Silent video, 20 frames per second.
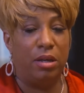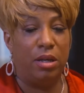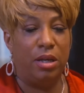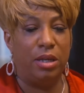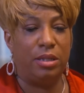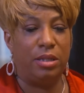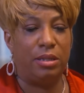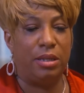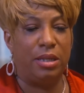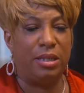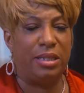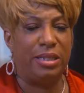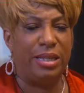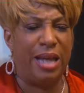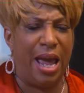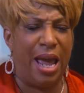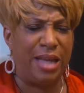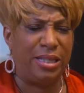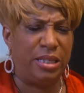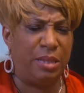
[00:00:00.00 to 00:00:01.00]
It's, it's
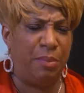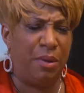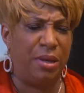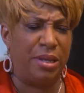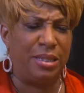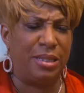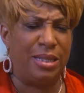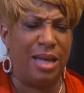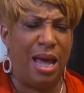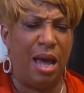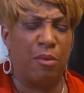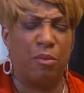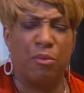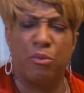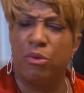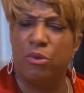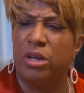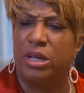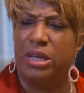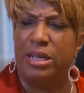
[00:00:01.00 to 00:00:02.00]
nasty, but it's not
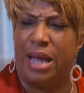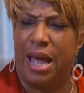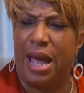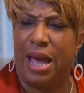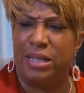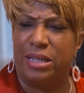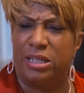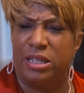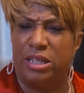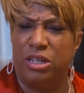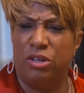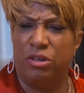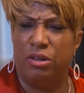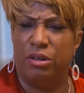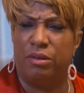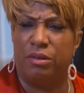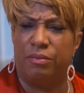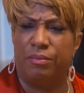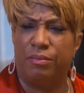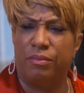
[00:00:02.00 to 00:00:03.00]
really nasty. It
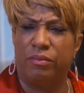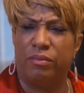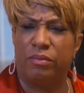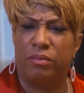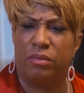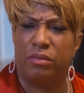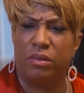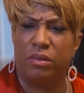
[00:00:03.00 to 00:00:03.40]
is nasty.